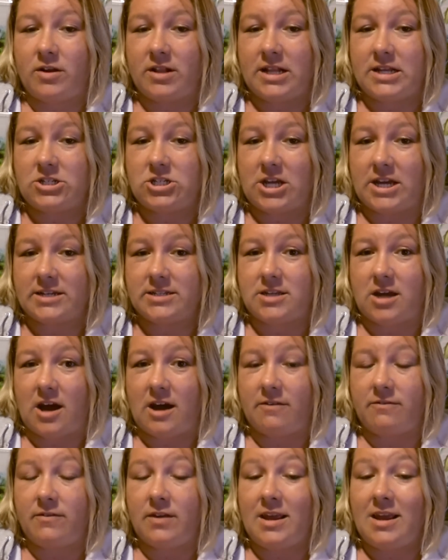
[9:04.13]
what they checked
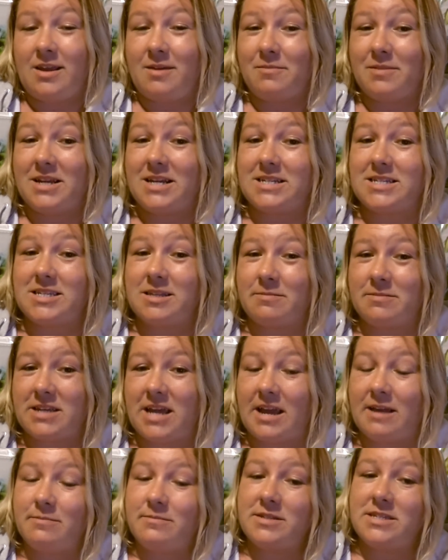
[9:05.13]
off, because
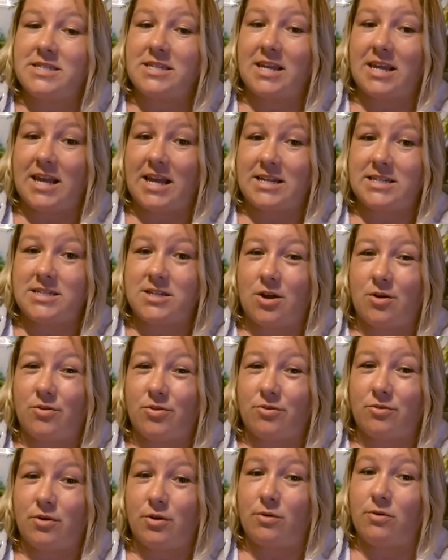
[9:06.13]
sometimes the kids go
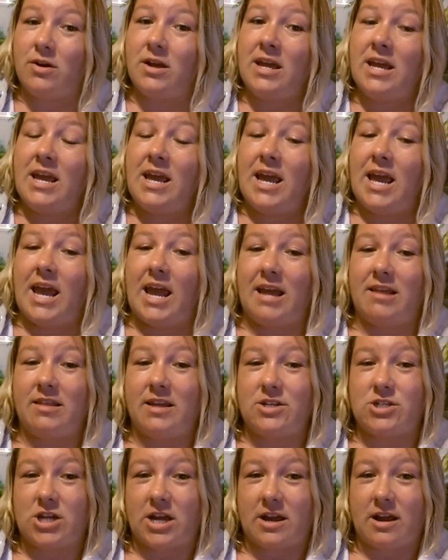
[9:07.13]
through and
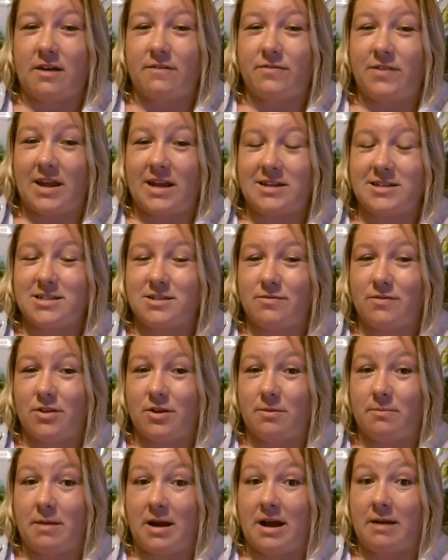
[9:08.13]
they check off things for
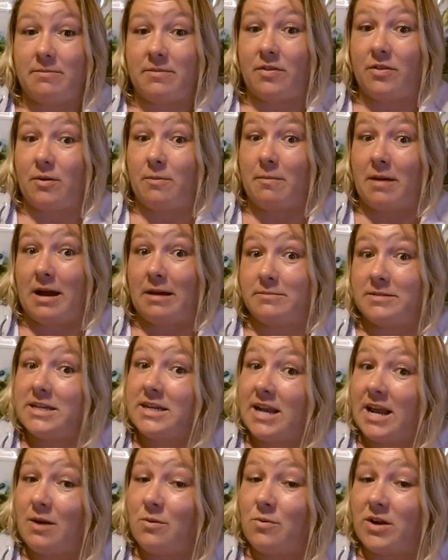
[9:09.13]
their mom that their mom
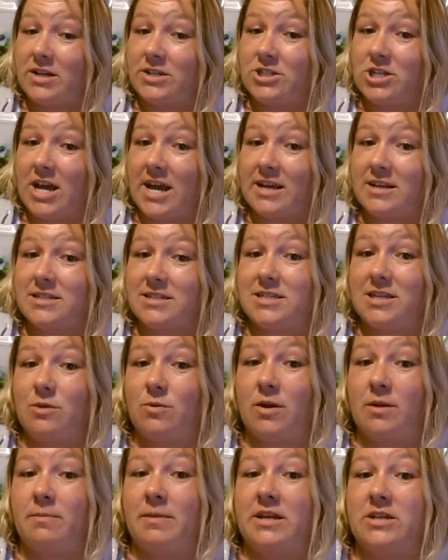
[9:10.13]
did not want to check, so
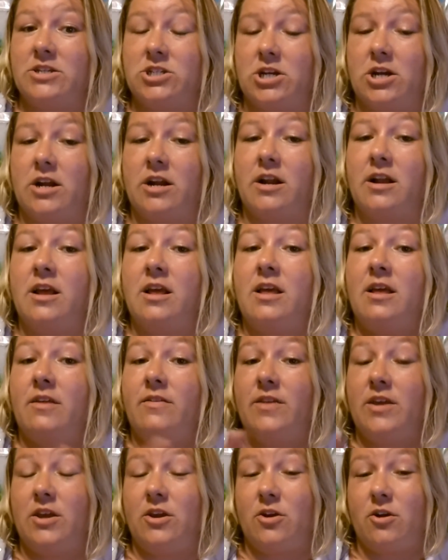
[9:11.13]
you want to make sure
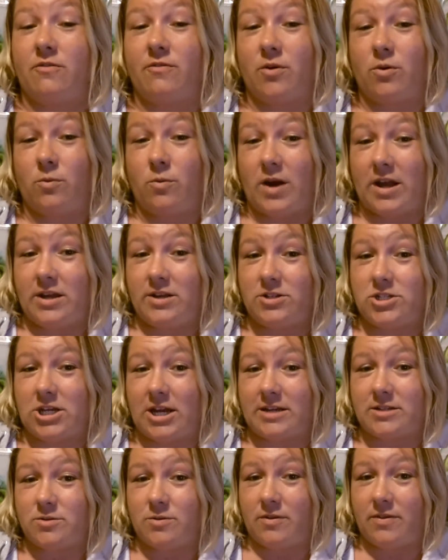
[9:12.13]
that you go over what you
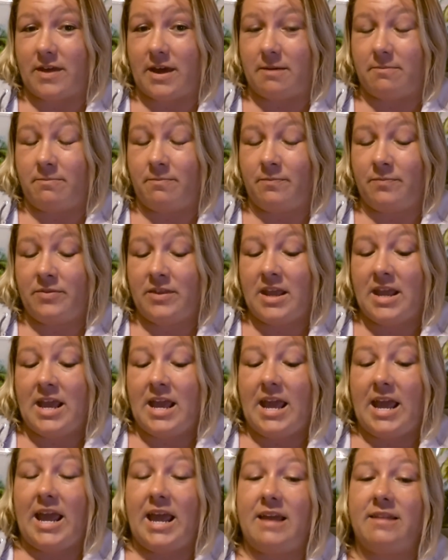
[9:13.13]
checked with them.
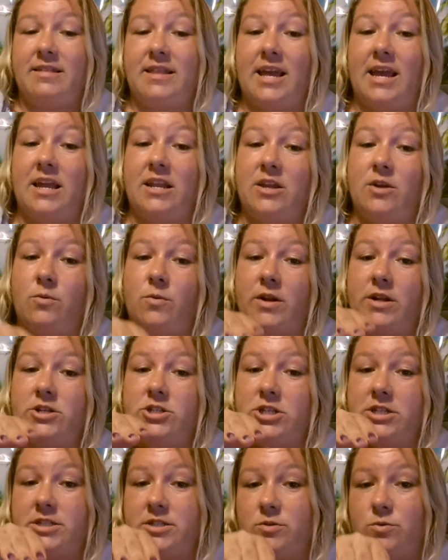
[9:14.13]
And then you
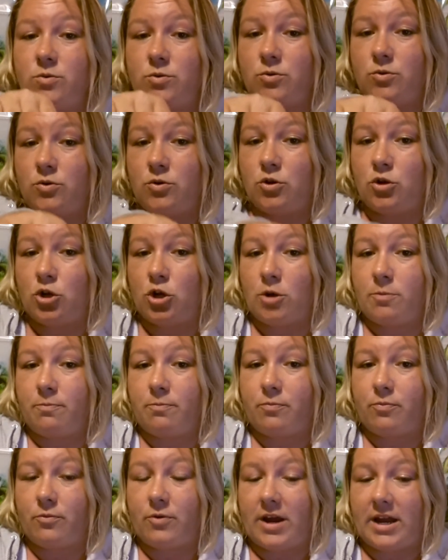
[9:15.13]
want to just
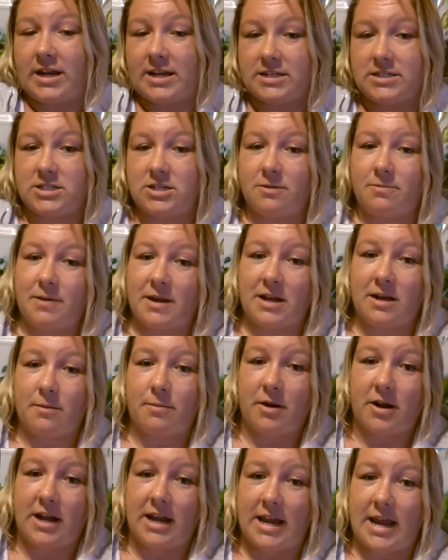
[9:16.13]
right into picking
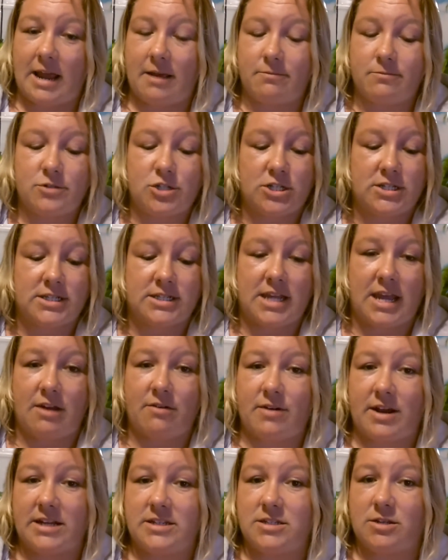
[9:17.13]
a party date. Just
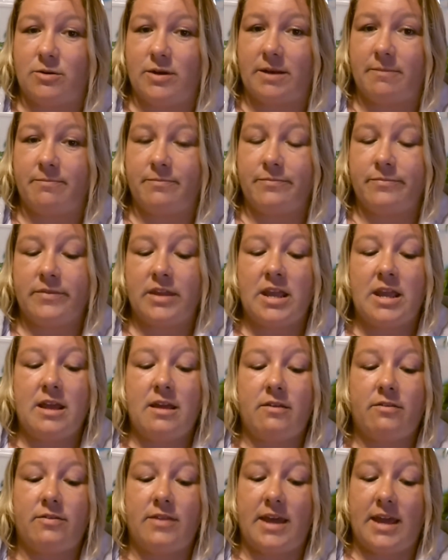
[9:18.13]
get right to it.
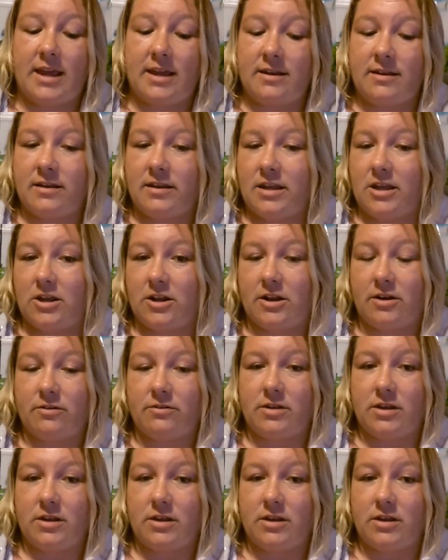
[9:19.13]
Then, you